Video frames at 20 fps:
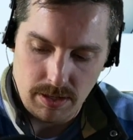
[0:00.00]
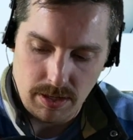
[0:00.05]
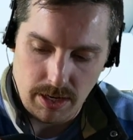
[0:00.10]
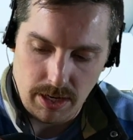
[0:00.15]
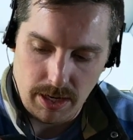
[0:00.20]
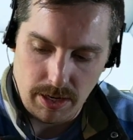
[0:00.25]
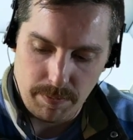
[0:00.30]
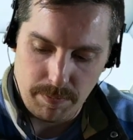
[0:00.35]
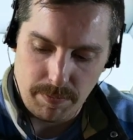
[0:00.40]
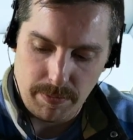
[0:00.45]

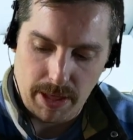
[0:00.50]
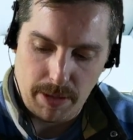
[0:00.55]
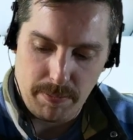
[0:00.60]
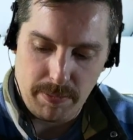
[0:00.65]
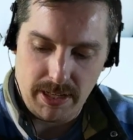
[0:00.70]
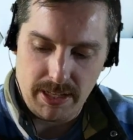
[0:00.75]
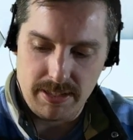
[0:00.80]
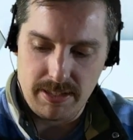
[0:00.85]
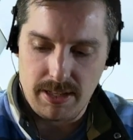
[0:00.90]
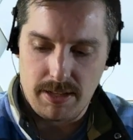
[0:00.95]
That
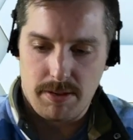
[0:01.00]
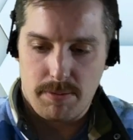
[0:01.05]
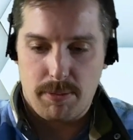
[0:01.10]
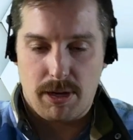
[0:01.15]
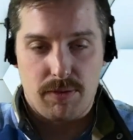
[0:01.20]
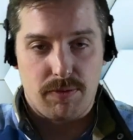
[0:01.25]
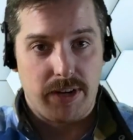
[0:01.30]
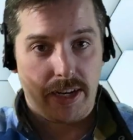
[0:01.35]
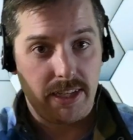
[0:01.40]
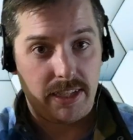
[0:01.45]
means that
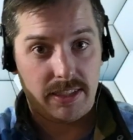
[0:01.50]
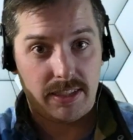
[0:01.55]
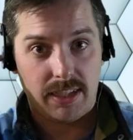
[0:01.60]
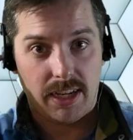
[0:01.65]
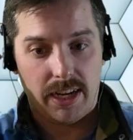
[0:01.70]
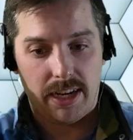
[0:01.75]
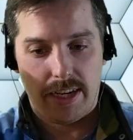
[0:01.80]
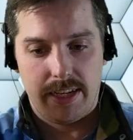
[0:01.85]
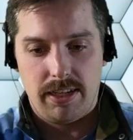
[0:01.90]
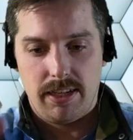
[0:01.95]
my right
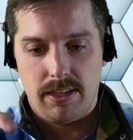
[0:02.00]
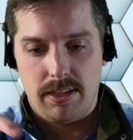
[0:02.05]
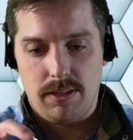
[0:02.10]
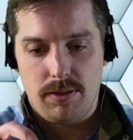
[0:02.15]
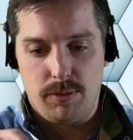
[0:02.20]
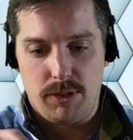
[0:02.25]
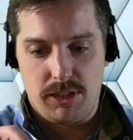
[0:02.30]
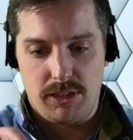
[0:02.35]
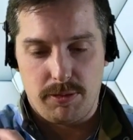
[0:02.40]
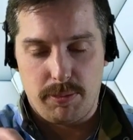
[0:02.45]
side,
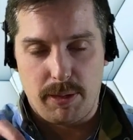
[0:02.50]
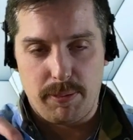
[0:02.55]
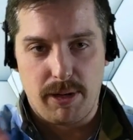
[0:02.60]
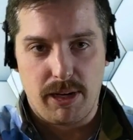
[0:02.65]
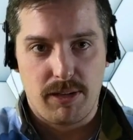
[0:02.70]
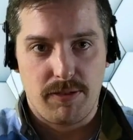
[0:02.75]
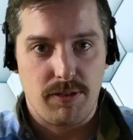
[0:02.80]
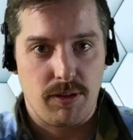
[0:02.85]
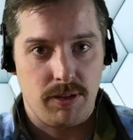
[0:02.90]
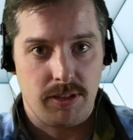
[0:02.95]
which is my
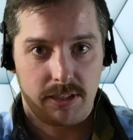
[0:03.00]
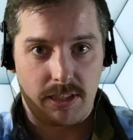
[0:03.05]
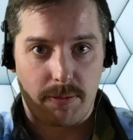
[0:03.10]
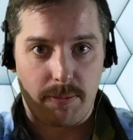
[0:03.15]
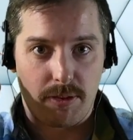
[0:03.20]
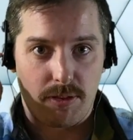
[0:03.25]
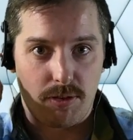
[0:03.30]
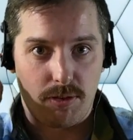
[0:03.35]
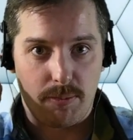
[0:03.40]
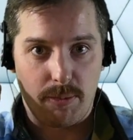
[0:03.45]
microphone, is
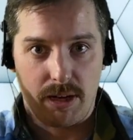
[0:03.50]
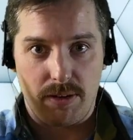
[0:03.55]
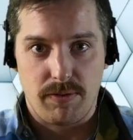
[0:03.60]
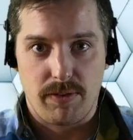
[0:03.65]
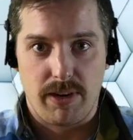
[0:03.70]
coming through my